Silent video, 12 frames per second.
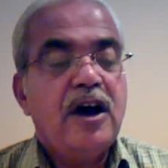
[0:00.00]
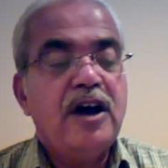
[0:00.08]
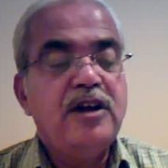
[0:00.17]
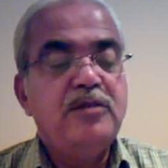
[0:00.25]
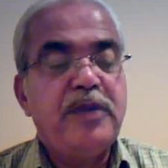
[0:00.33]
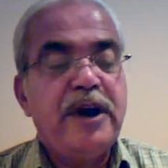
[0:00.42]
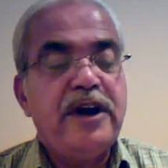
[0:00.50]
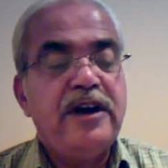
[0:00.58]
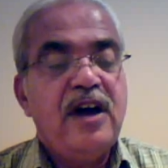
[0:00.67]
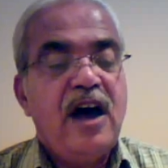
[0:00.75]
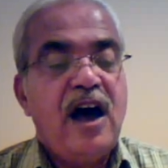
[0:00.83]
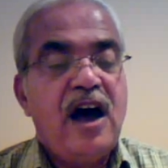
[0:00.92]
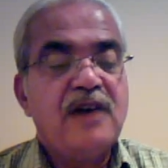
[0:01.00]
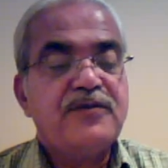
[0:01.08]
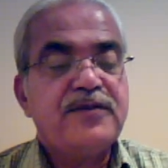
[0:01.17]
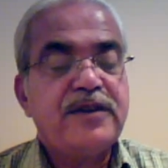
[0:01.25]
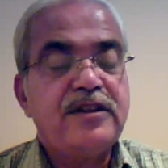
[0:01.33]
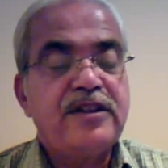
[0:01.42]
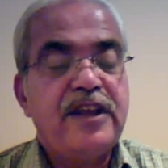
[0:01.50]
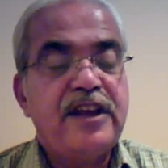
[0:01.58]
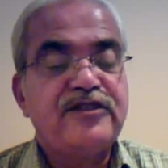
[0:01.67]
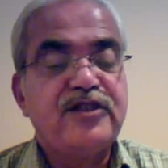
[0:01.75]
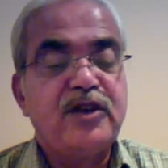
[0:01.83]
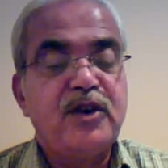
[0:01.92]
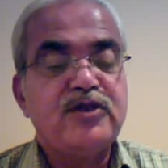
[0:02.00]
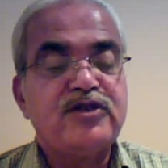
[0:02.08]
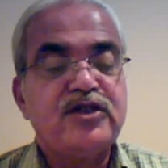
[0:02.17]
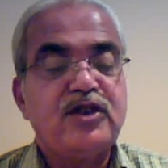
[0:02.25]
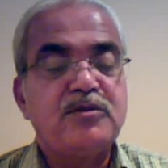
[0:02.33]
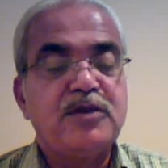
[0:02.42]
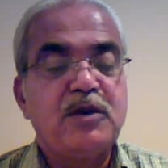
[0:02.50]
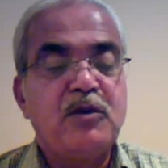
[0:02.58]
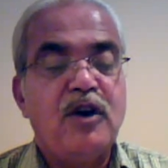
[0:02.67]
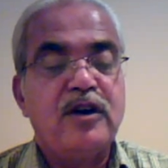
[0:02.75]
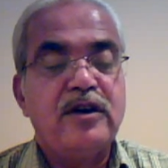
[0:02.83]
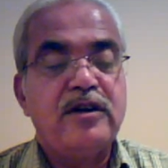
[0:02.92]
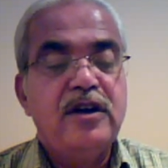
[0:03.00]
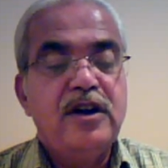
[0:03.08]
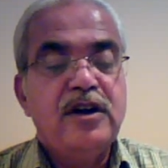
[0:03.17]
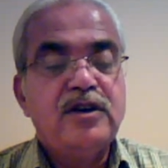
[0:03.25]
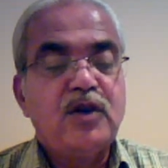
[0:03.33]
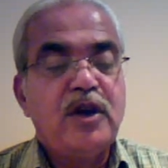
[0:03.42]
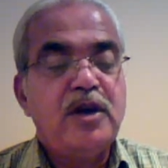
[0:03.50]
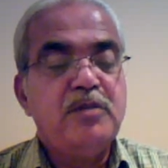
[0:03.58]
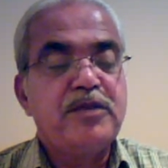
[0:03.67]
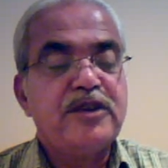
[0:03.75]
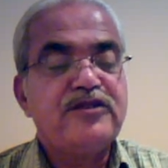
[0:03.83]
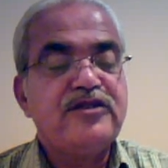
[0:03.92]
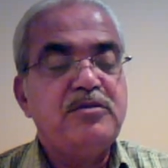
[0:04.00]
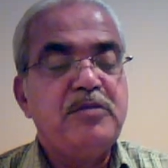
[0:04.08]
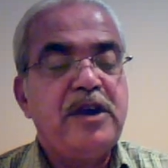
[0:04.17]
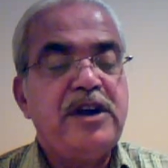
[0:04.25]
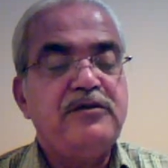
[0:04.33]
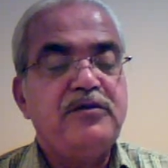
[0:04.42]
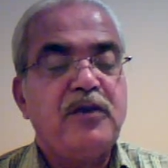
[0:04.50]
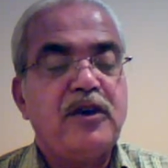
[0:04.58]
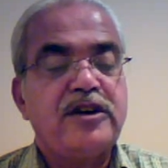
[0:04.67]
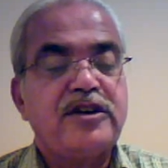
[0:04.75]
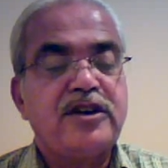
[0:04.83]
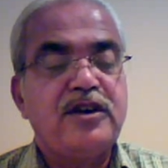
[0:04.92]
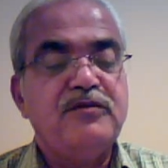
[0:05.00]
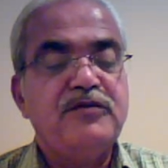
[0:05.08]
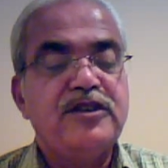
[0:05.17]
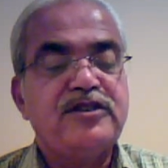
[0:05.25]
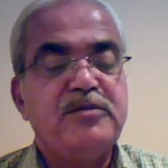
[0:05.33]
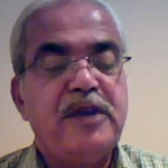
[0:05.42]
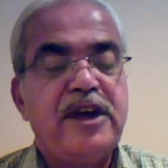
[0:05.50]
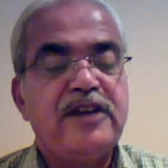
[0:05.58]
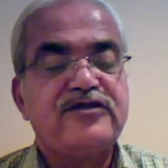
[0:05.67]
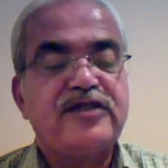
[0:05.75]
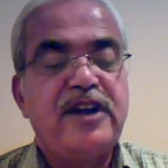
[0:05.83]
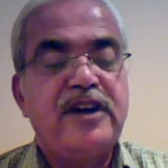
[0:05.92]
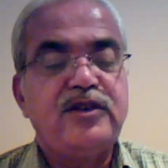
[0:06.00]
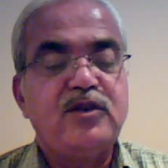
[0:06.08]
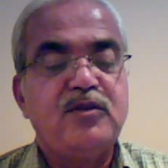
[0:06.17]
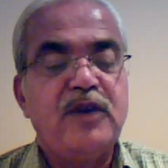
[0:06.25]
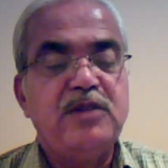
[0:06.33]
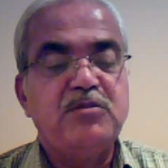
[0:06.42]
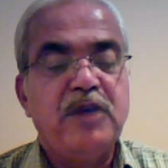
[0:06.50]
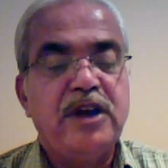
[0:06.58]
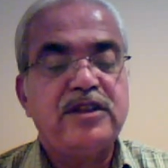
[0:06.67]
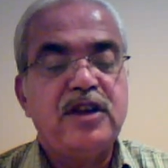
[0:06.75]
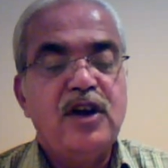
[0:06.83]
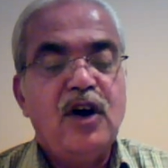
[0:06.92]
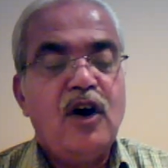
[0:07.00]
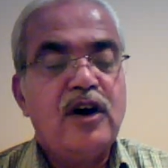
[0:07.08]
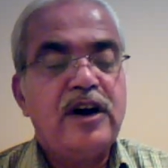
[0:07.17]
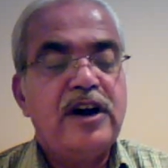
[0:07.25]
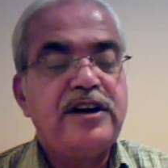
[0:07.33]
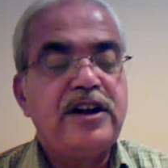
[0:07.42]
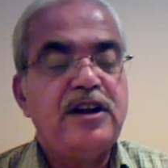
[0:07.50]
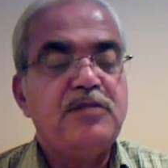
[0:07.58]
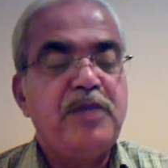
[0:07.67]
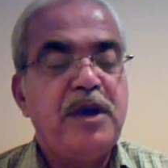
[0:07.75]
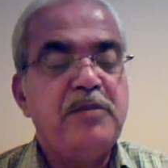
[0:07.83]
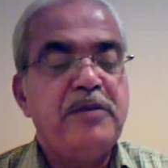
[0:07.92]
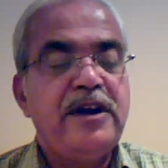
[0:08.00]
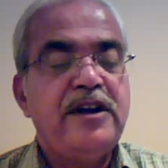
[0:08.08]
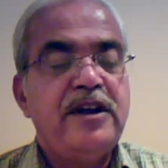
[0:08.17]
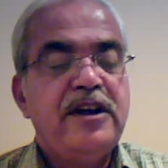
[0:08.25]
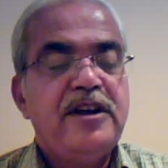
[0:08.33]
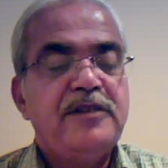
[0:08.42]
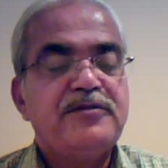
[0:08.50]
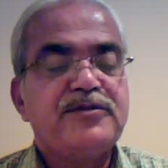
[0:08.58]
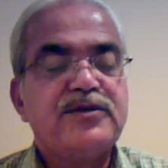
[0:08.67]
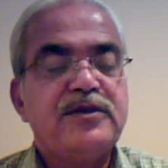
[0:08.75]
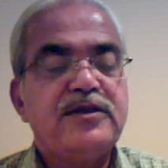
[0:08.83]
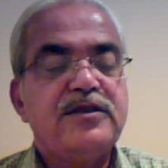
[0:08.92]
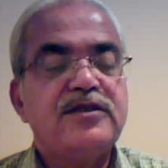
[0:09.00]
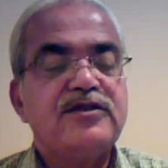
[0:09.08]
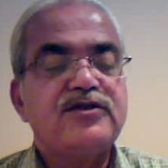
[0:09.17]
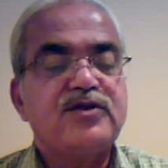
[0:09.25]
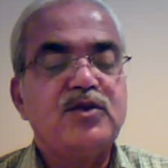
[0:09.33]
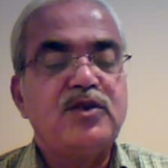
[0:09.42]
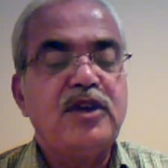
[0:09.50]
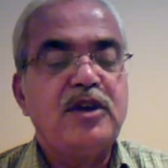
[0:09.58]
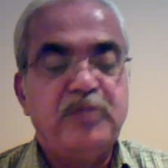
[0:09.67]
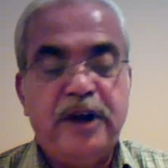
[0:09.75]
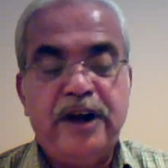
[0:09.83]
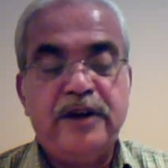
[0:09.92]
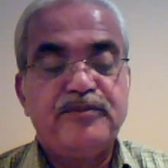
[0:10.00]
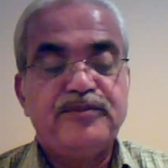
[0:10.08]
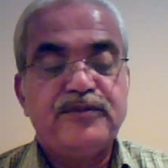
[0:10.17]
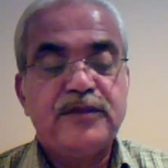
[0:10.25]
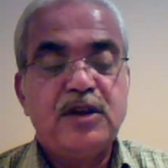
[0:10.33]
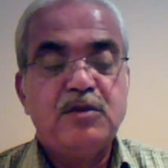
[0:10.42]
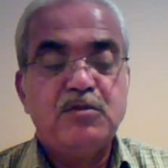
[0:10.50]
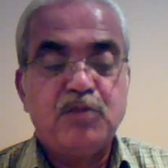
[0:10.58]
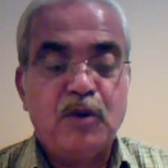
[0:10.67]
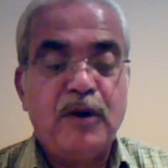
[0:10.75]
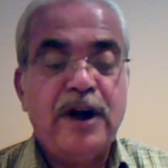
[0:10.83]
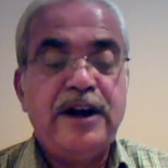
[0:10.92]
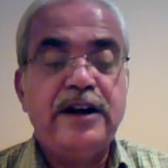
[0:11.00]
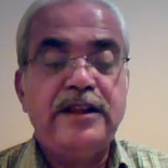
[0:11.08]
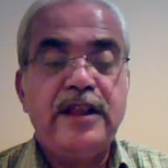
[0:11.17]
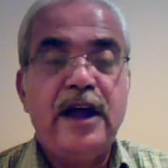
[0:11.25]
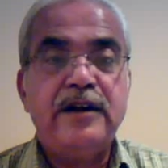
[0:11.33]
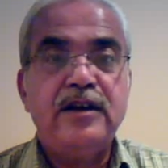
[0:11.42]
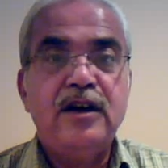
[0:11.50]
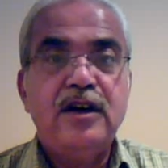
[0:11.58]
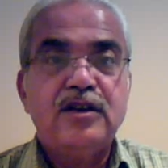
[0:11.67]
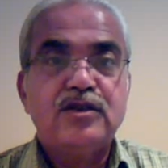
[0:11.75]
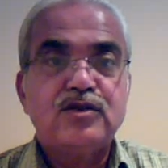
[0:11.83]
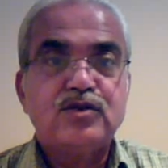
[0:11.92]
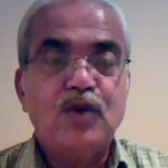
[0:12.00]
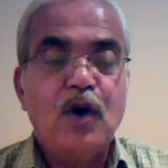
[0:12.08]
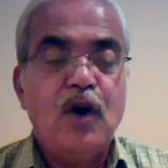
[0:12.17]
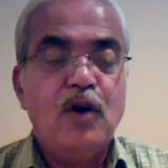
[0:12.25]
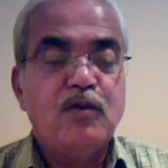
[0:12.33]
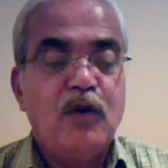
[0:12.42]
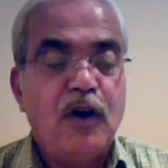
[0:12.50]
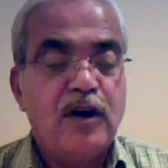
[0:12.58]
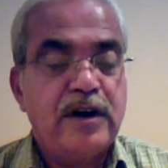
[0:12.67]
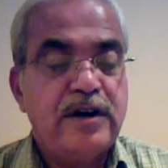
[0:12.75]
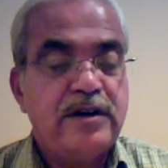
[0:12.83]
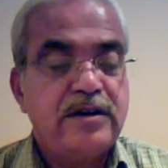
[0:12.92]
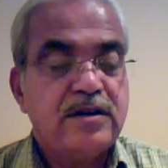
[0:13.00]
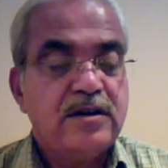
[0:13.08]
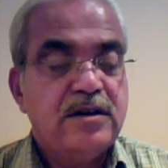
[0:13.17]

unpaid after the execution of the warrant, to imprisonment for a term which may extend to 1 month or until payment if sooner made, provided that no warrant